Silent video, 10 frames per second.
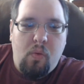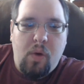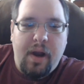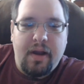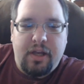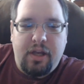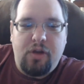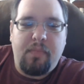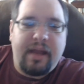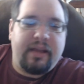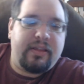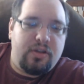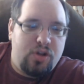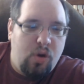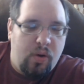where you make the
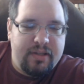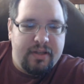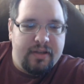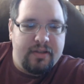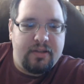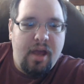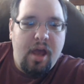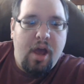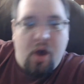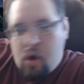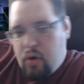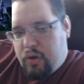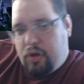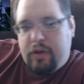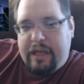choices, who
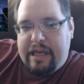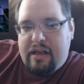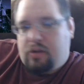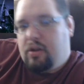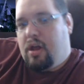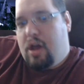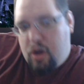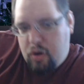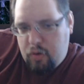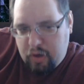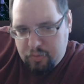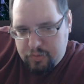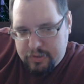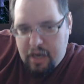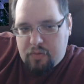you kill, who you
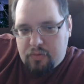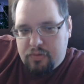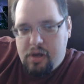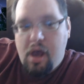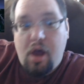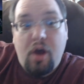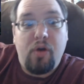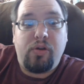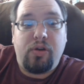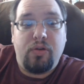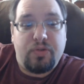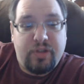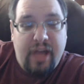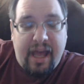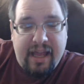don't, who you
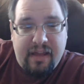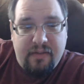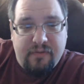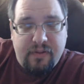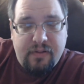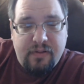save,